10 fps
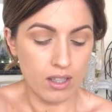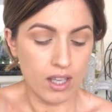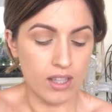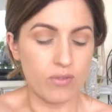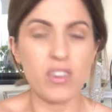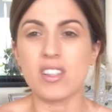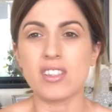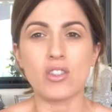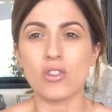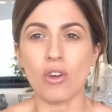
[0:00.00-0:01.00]
And for
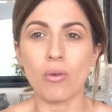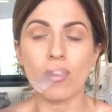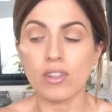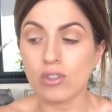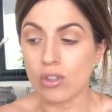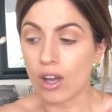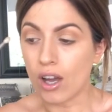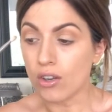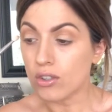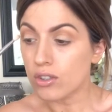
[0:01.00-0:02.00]
this, you don't want this too
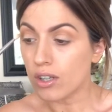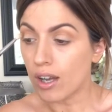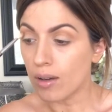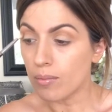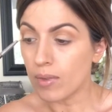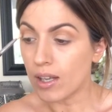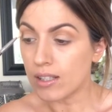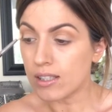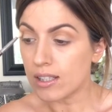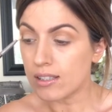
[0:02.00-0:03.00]
harsh, and
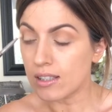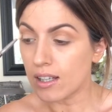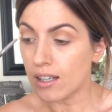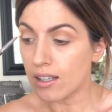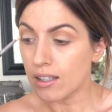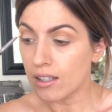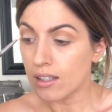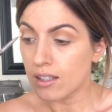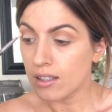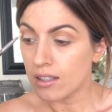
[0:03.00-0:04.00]
it's easier
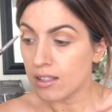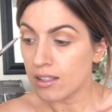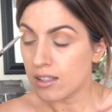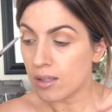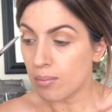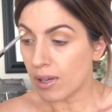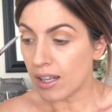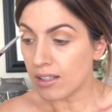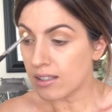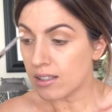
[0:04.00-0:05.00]
to
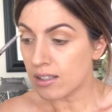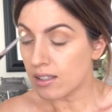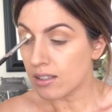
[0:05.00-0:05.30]
blend